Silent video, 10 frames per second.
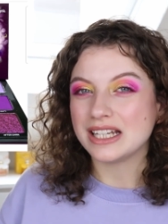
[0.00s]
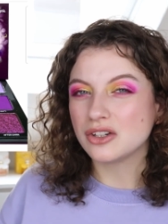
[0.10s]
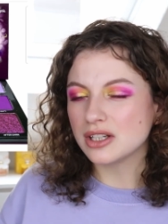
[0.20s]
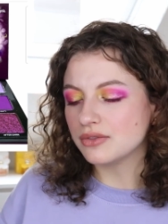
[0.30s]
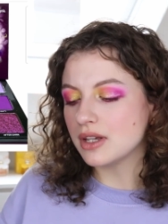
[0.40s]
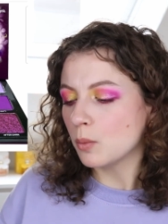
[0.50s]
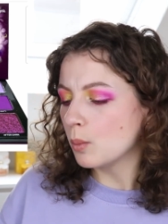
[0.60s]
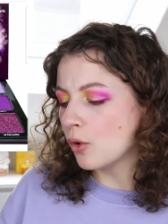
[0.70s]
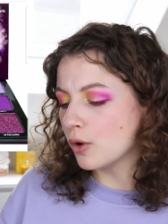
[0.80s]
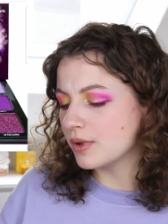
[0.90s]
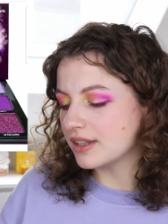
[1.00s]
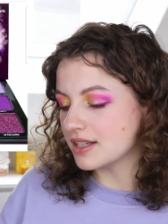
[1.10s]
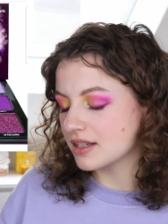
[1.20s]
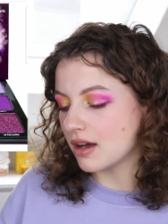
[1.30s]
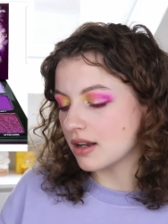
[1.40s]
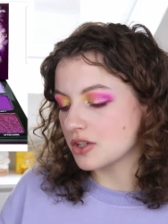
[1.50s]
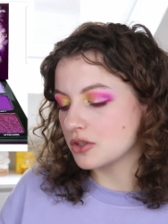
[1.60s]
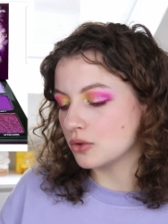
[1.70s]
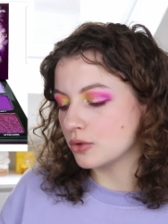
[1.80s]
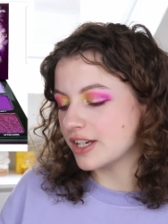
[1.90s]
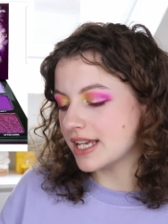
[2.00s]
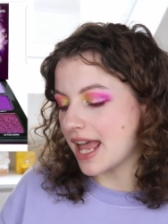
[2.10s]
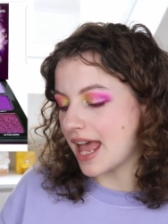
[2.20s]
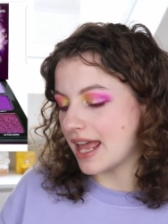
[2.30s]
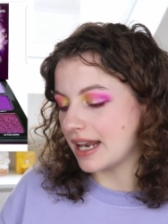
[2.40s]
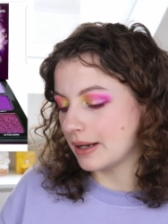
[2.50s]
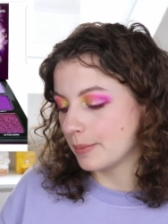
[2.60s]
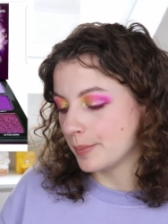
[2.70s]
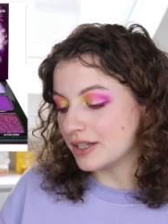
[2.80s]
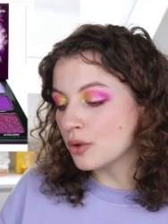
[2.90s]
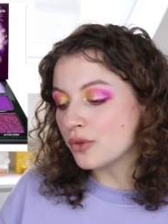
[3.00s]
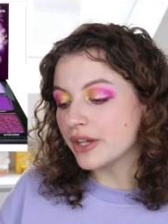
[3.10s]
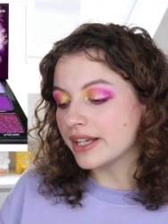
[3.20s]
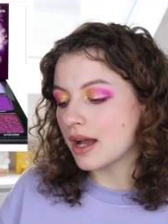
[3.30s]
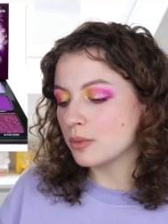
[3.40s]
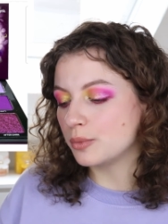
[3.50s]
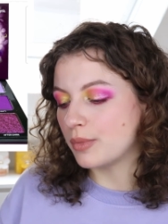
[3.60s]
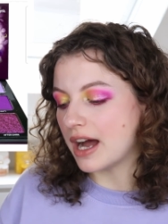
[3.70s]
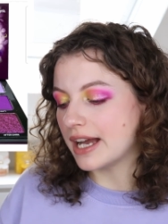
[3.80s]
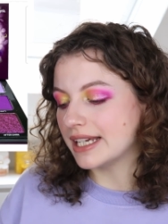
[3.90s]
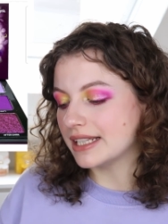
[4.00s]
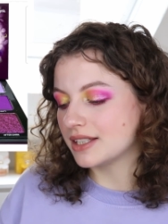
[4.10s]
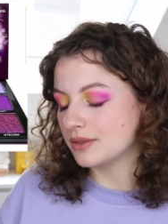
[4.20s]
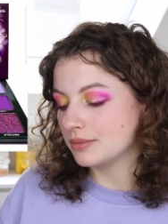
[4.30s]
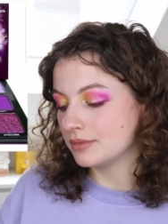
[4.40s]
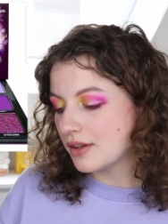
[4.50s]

They could have done more with the color story and I don't think I would buy it.